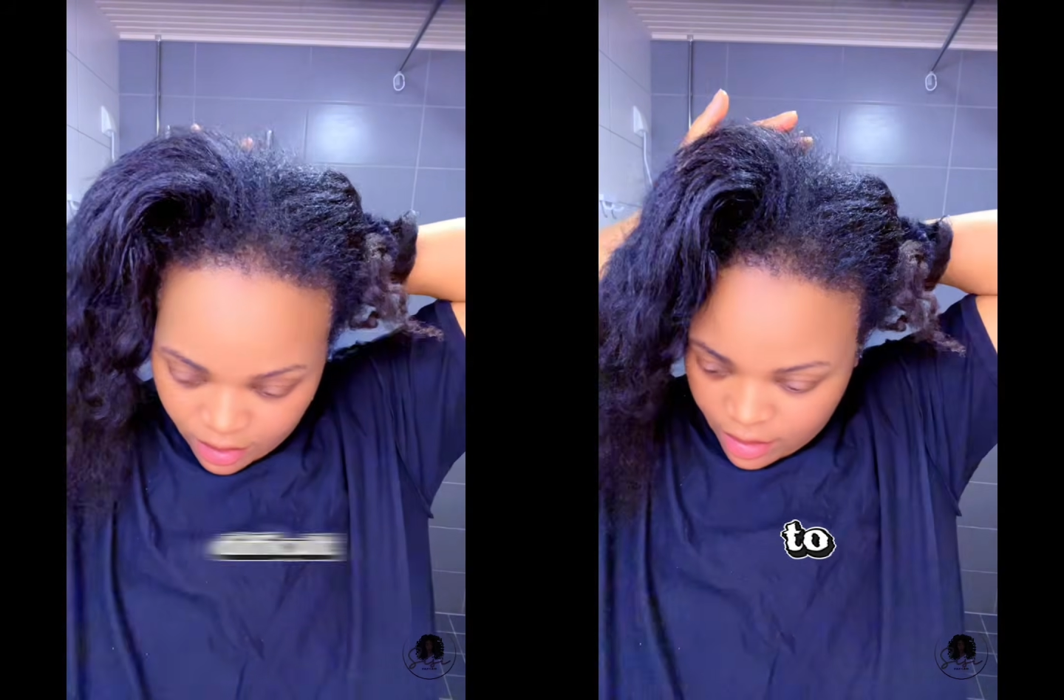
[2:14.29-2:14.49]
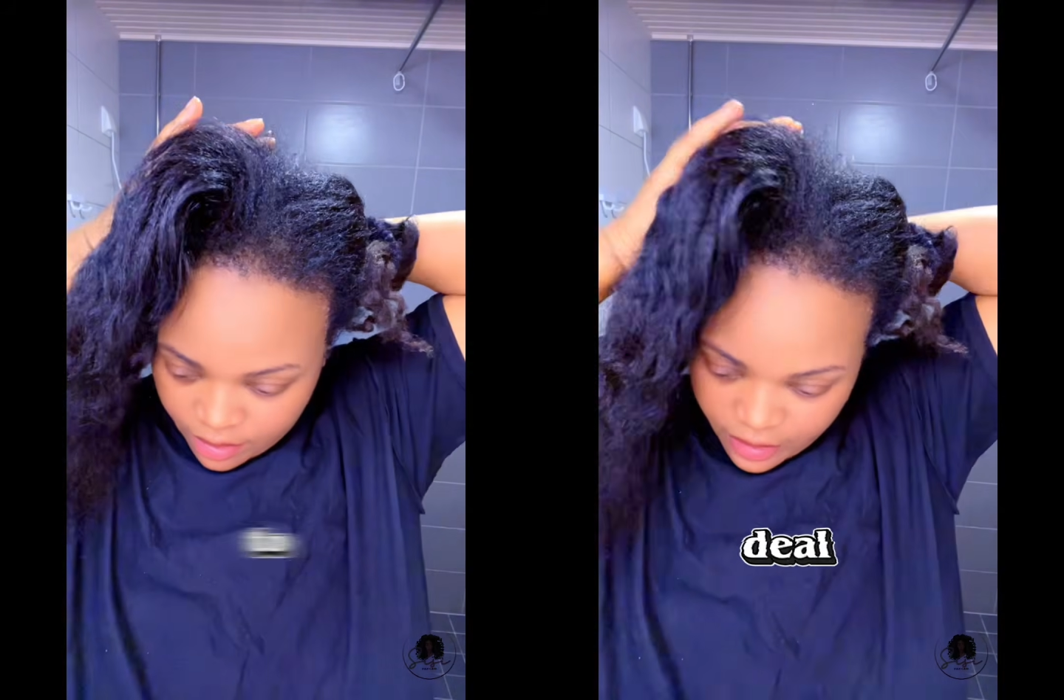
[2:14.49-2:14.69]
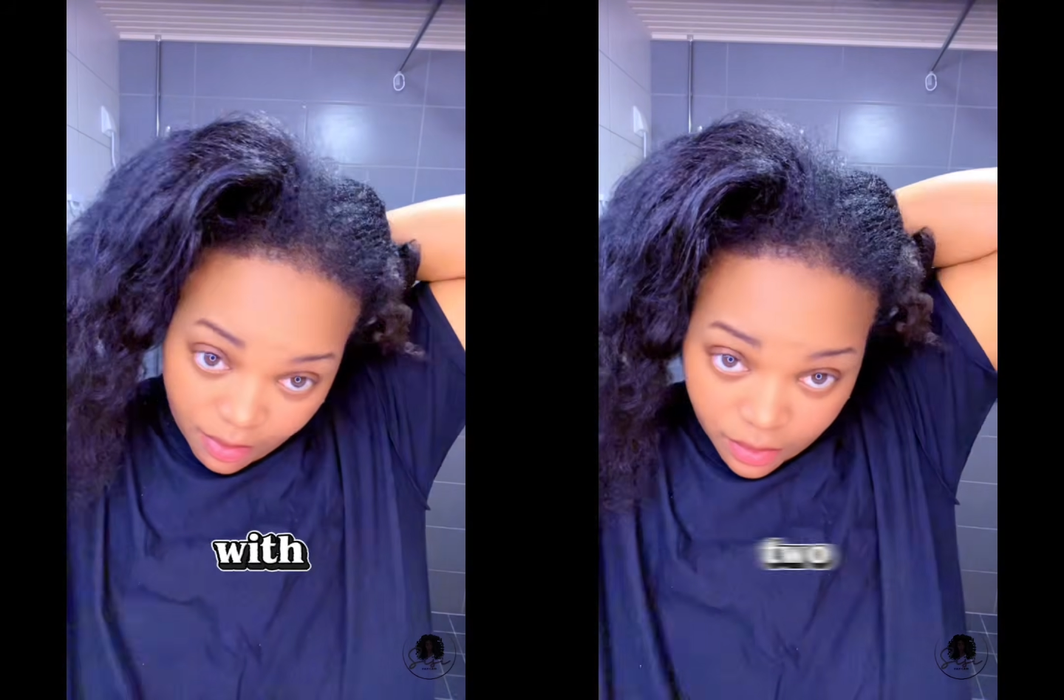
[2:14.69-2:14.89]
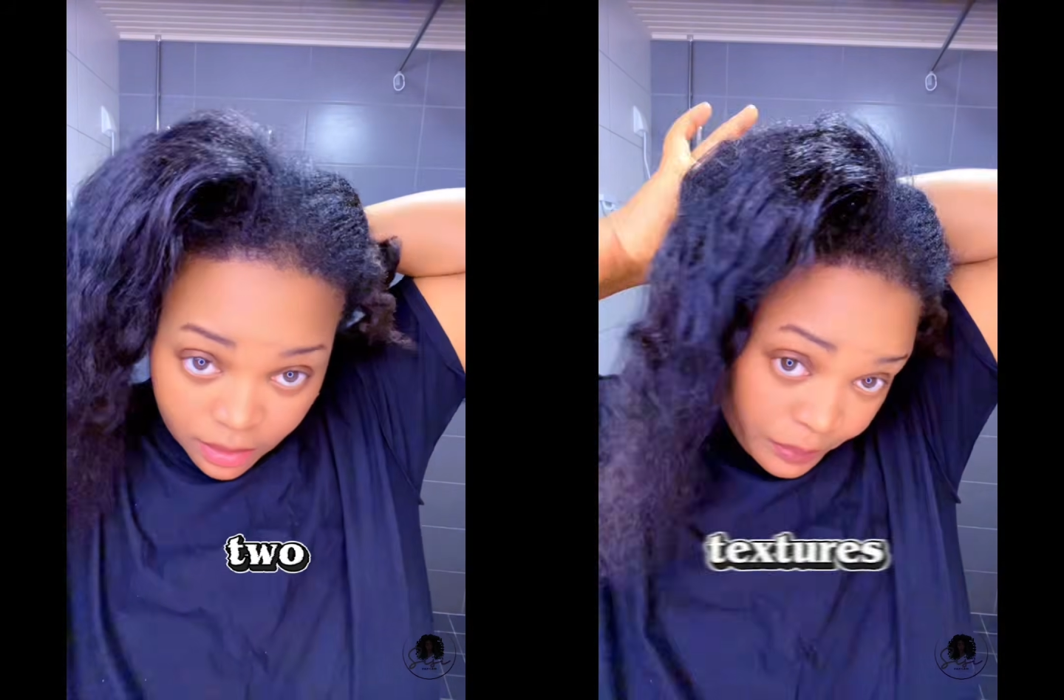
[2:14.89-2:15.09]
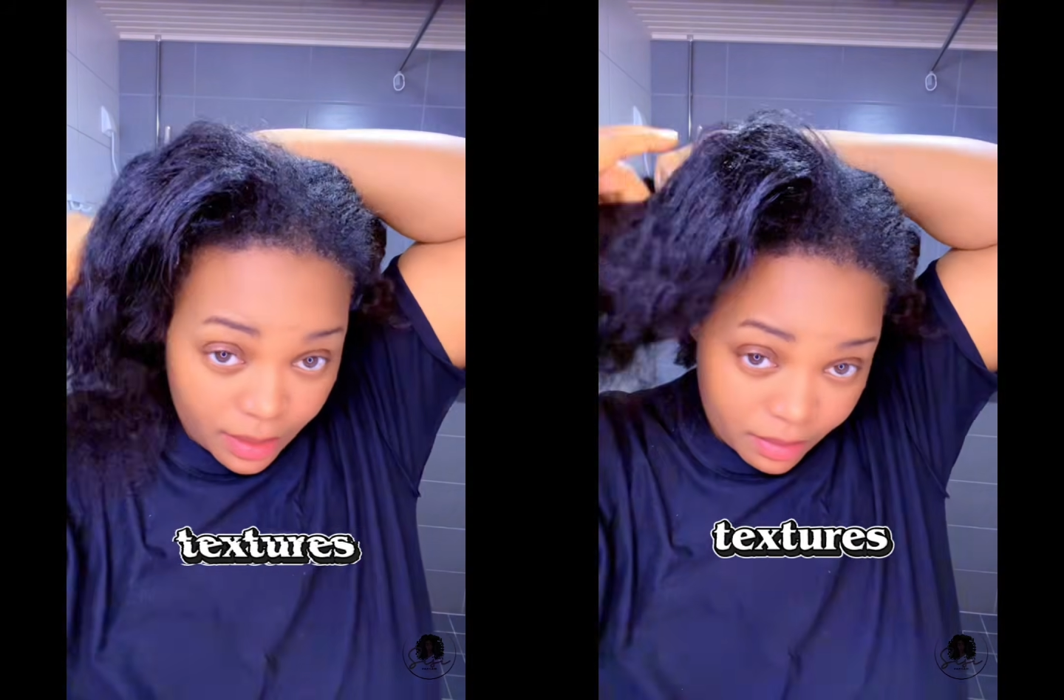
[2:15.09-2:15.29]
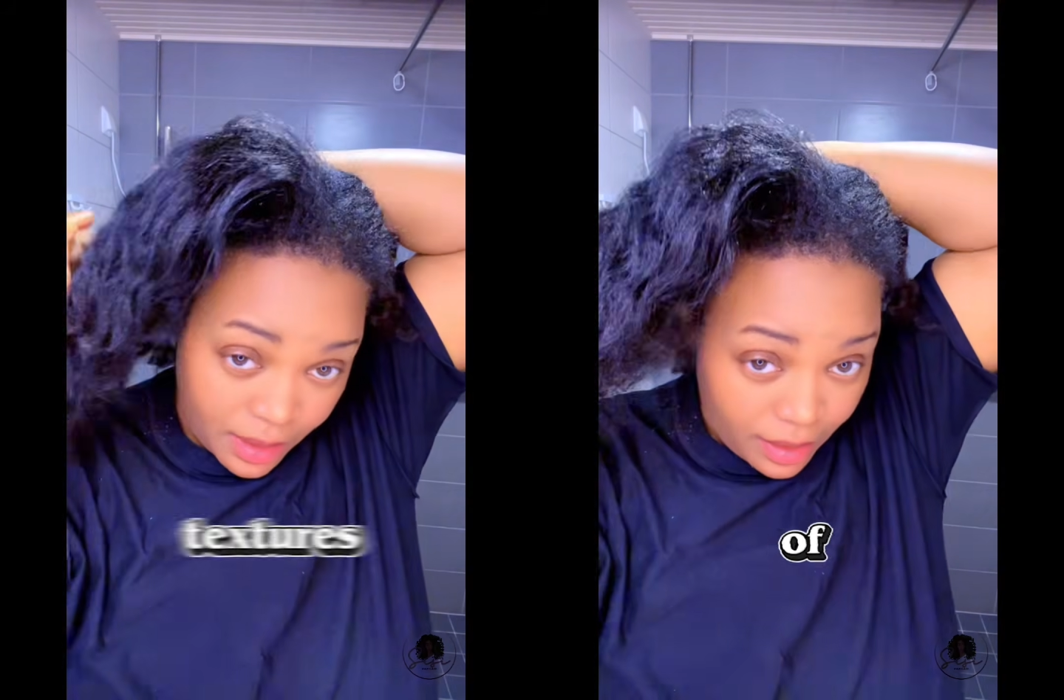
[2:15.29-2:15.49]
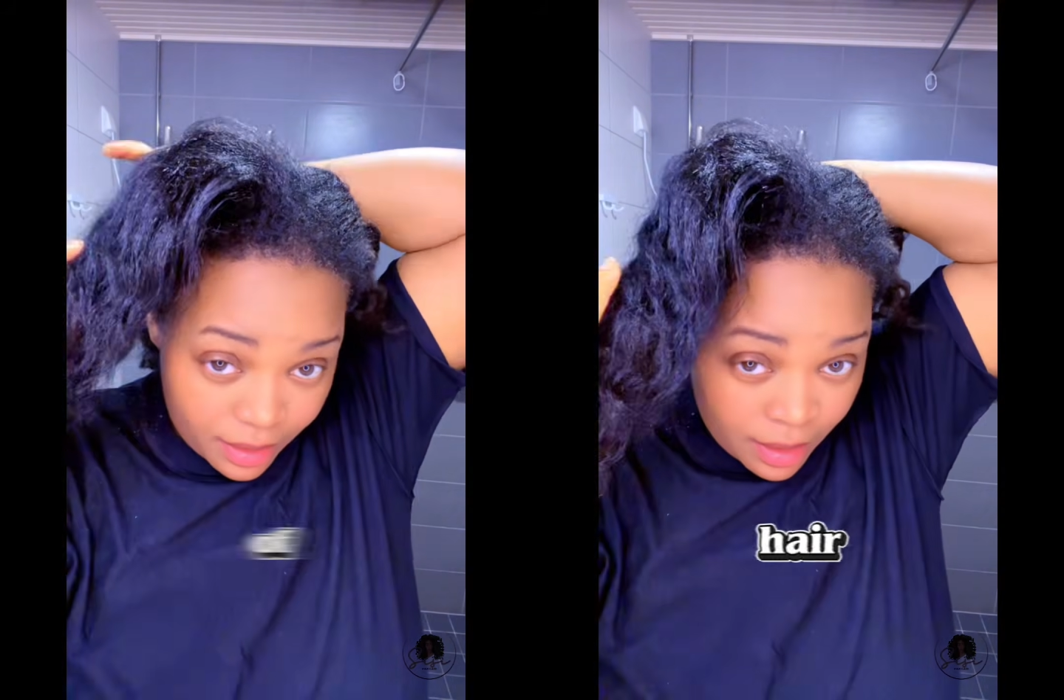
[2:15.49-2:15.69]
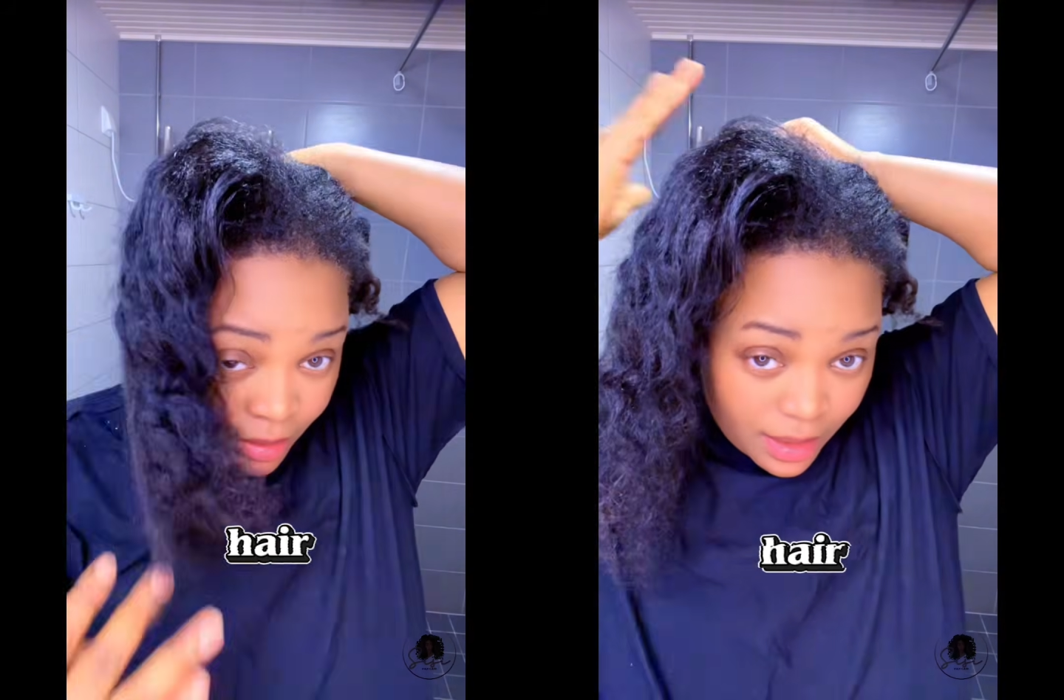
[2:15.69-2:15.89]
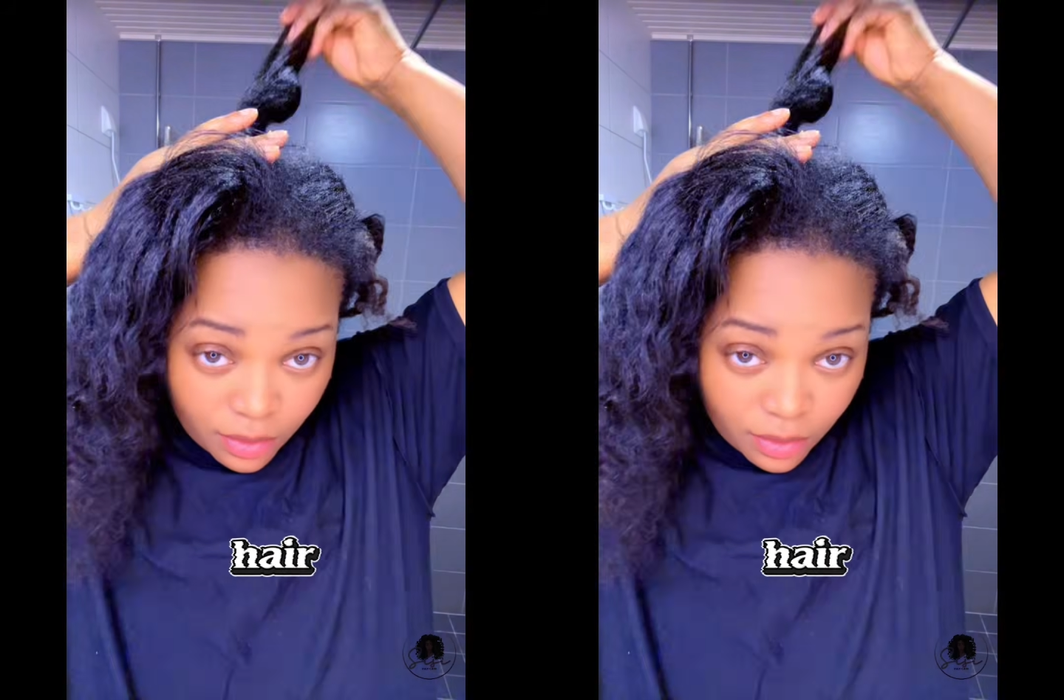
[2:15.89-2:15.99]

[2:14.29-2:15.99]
to deal with 2 textures of hair.